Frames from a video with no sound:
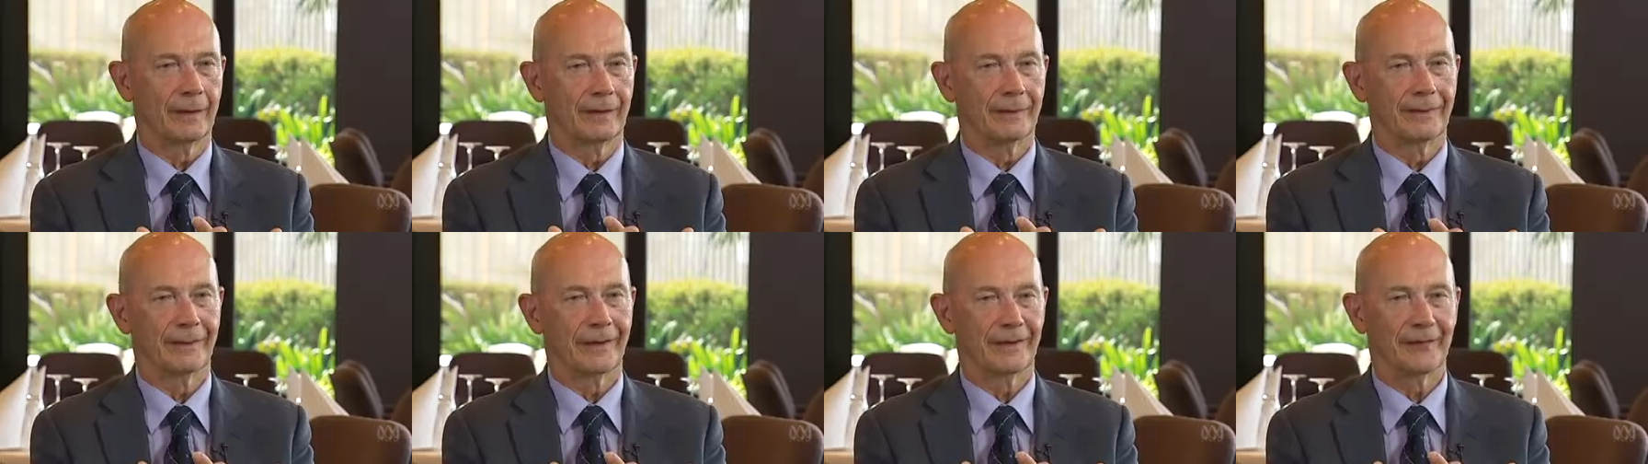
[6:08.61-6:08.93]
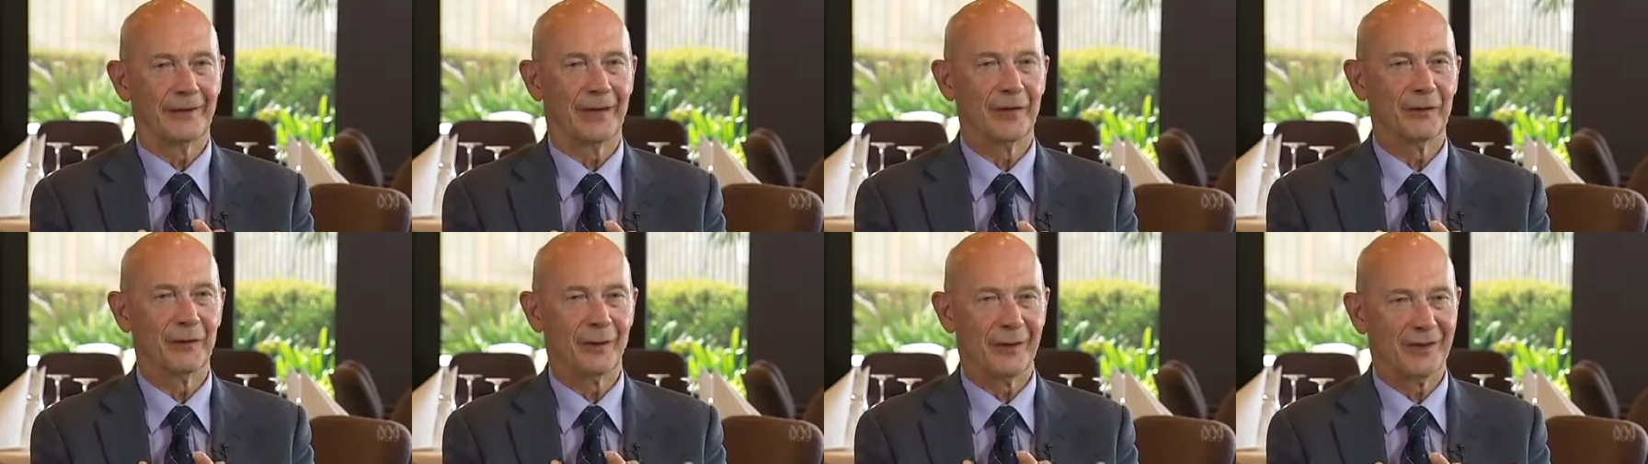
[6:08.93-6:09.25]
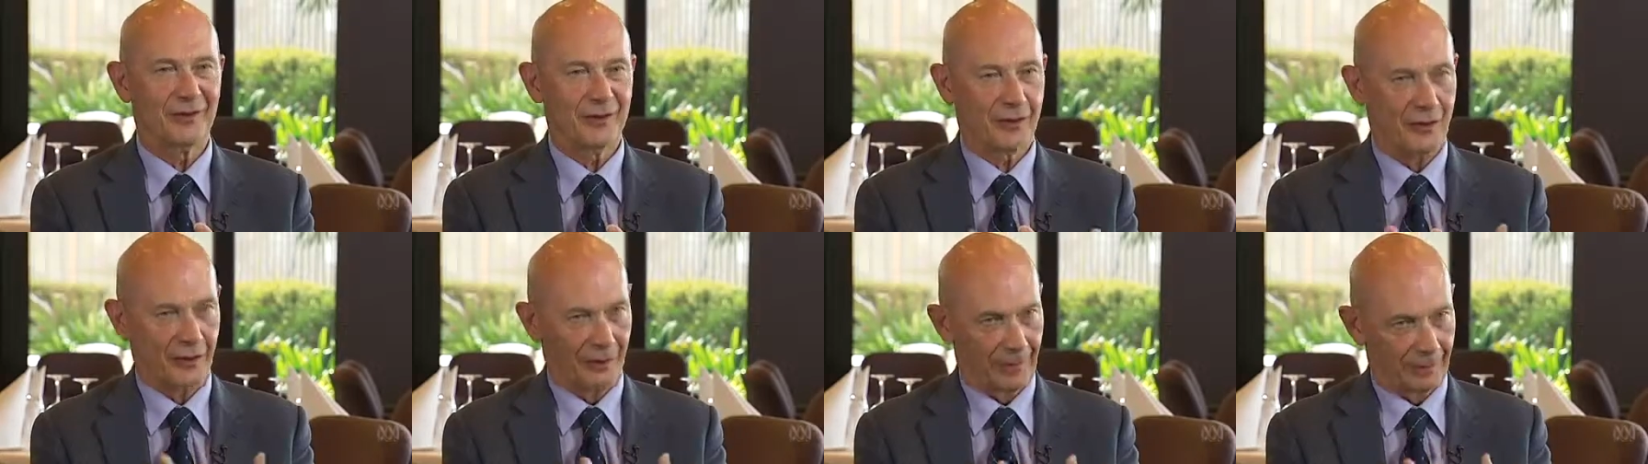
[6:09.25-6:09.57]
and
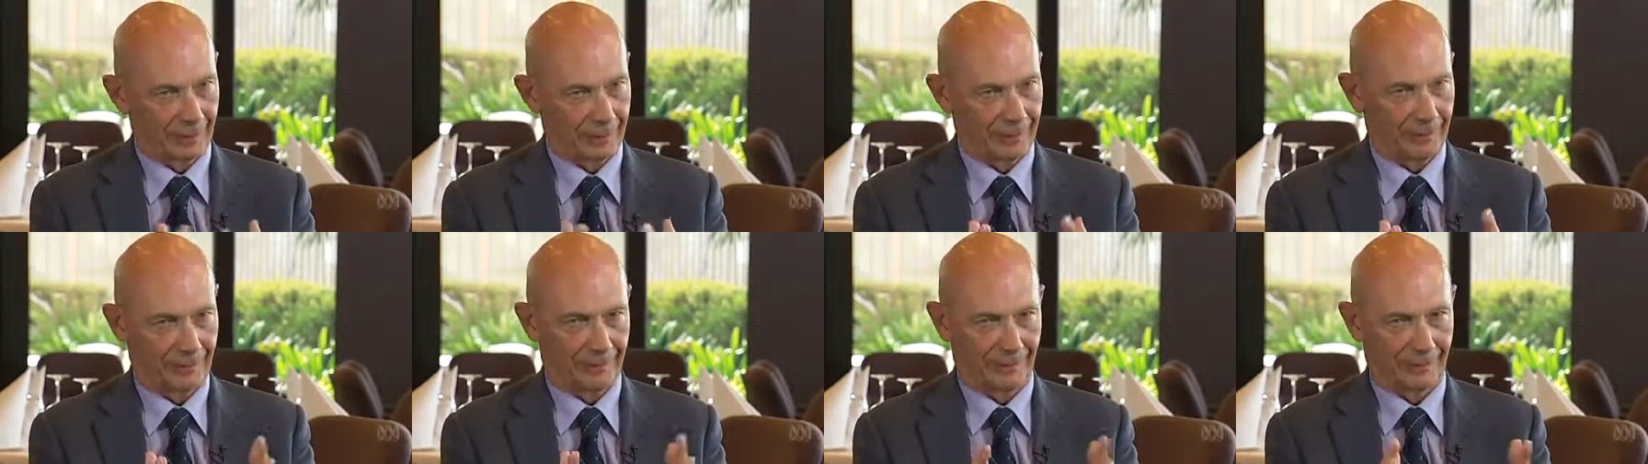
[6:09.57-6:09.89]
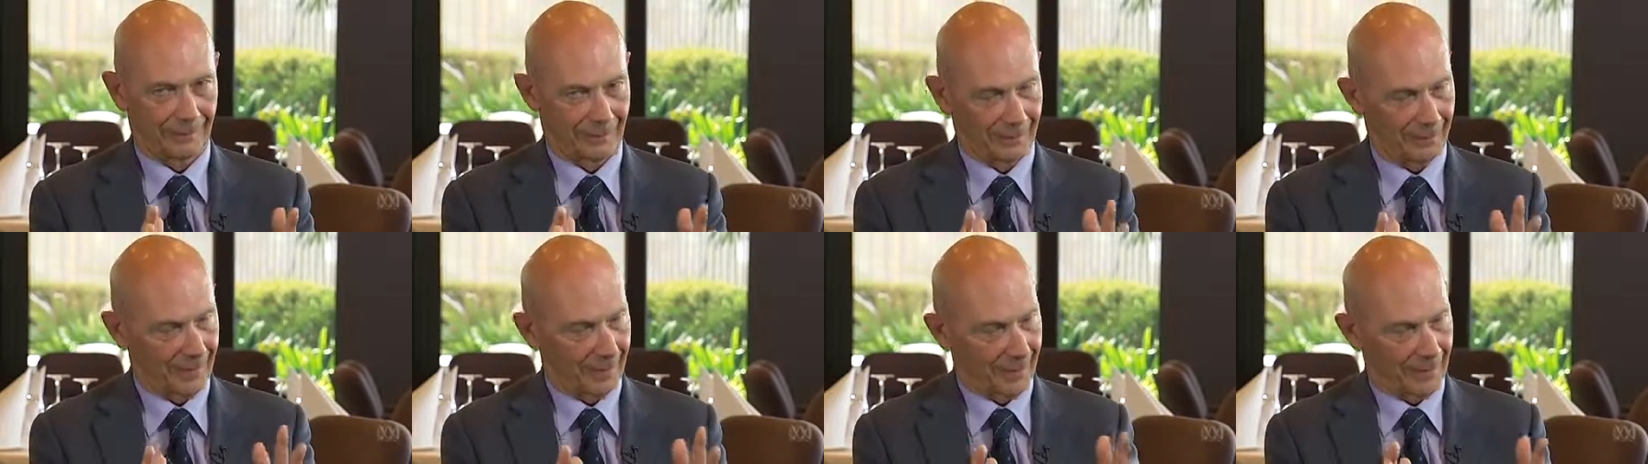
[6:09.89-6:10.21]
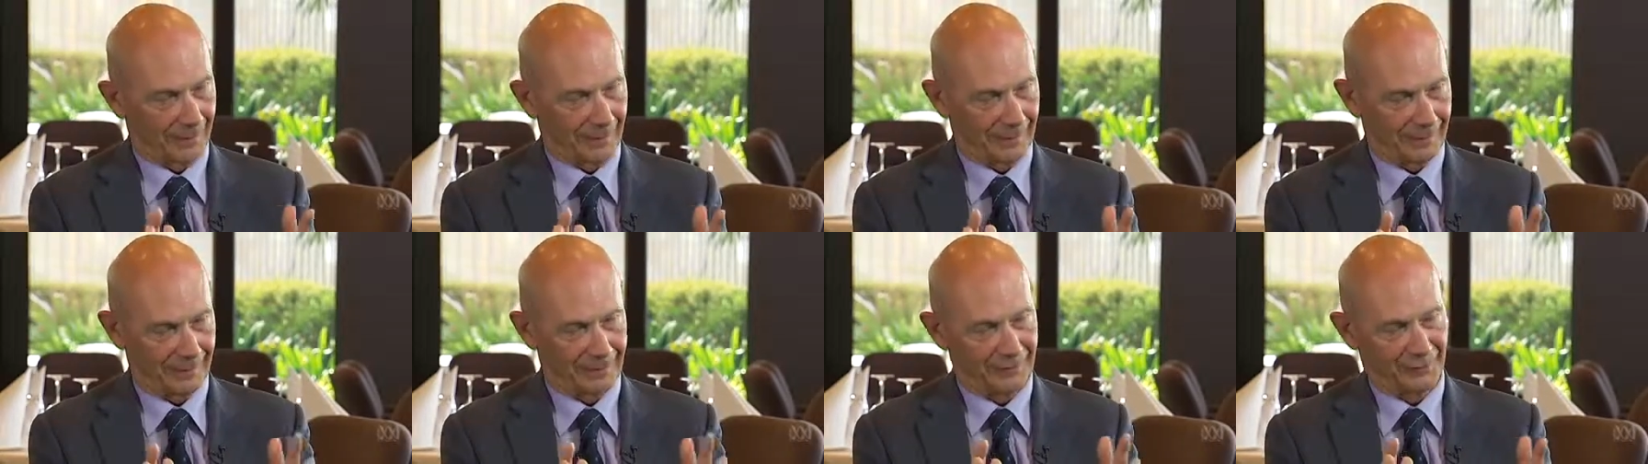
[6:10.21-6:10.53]
devaluation
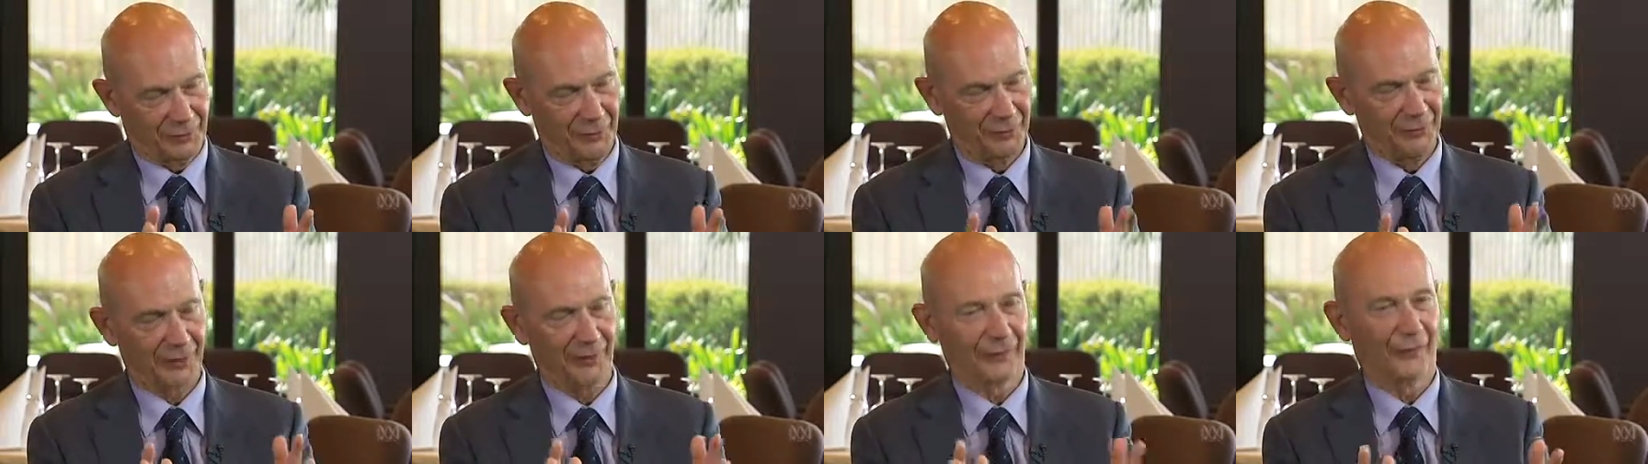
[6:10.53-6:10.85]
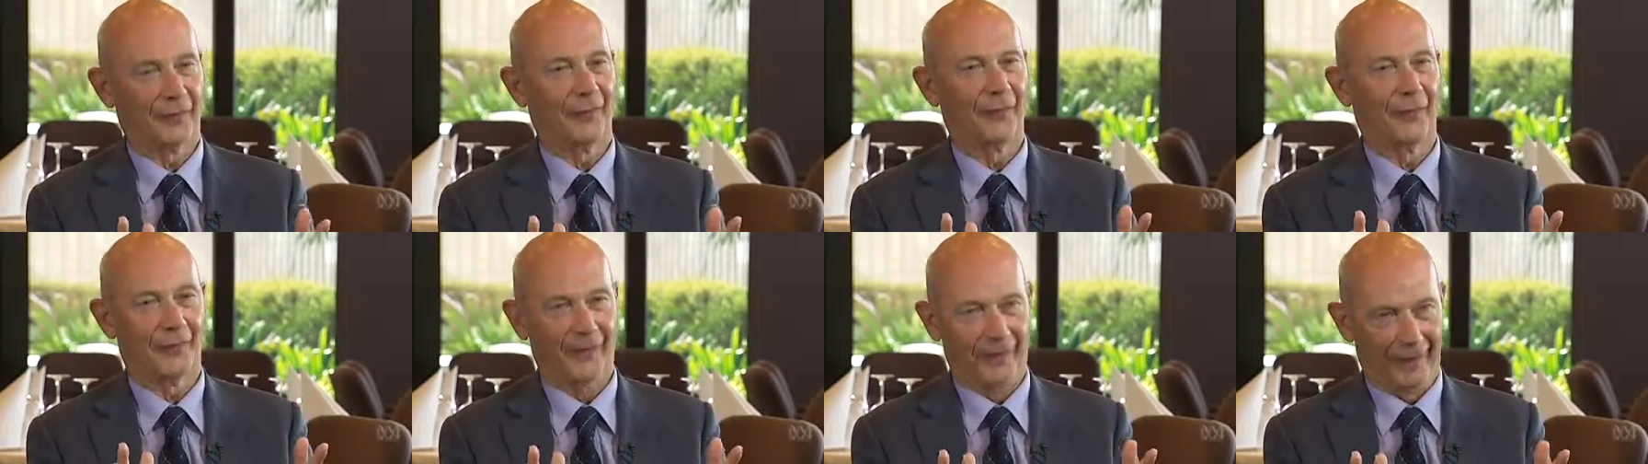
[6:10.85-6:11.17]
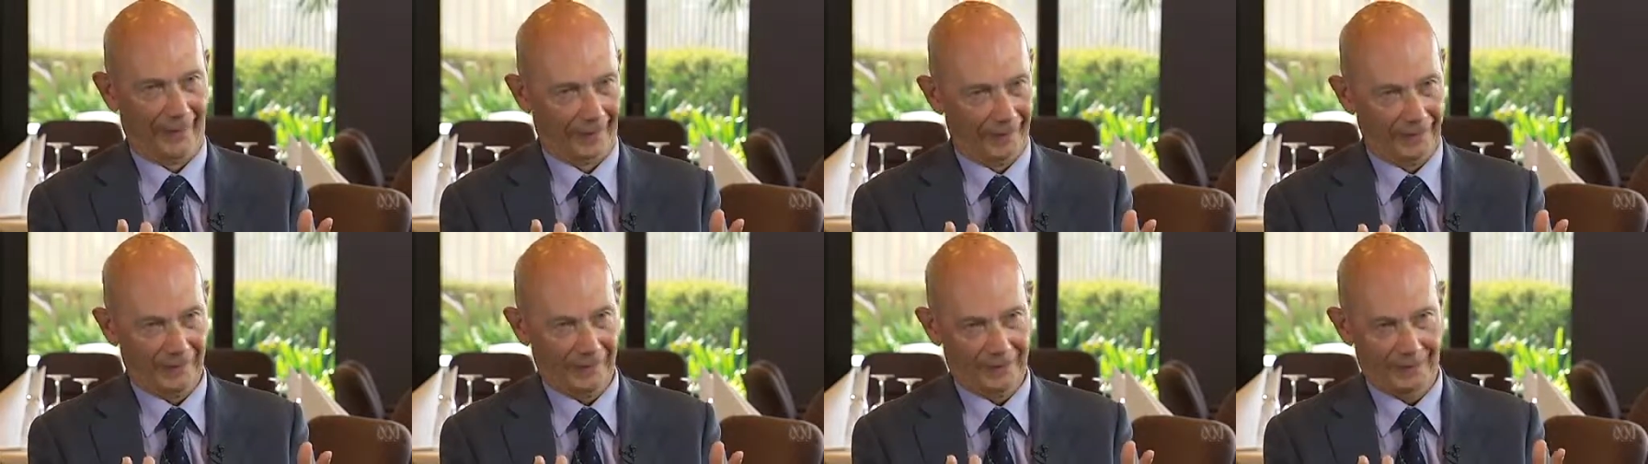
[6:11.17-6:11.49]
are two different
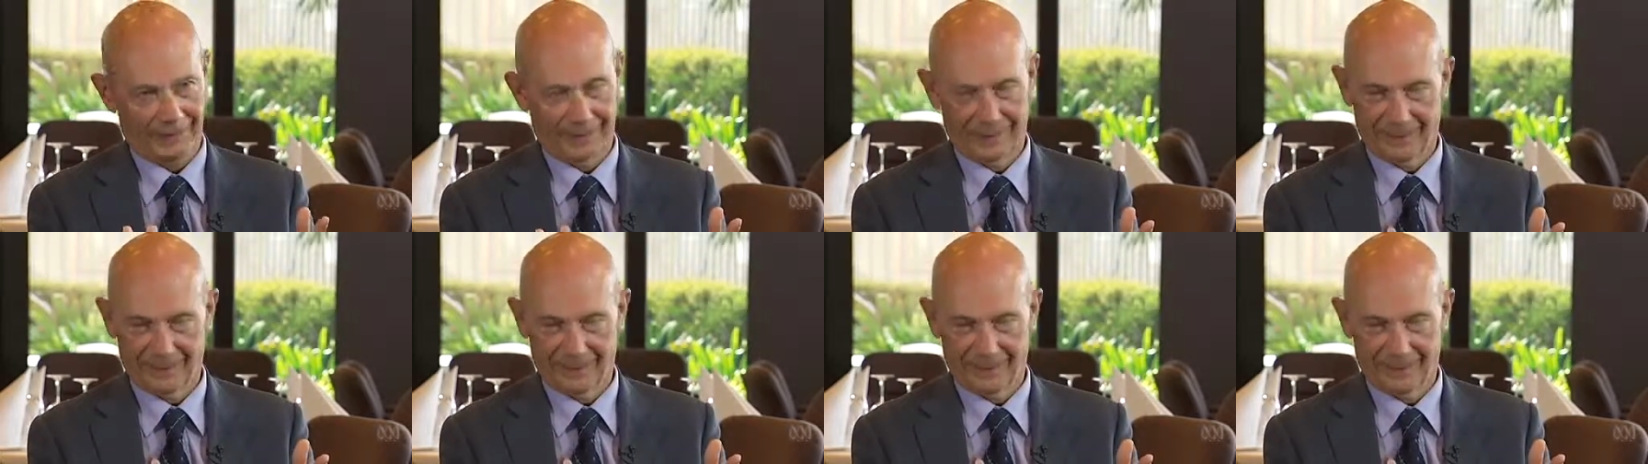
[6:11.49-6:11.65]
things.